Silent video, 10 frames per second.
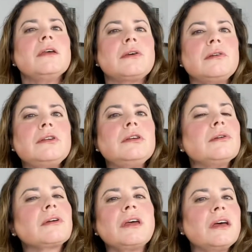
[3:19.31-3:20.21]
Could
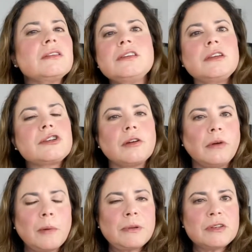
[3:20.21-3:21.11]
your content show
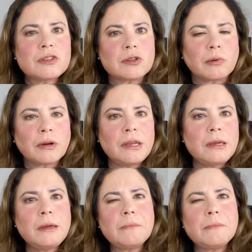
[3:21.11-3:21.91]
up in a story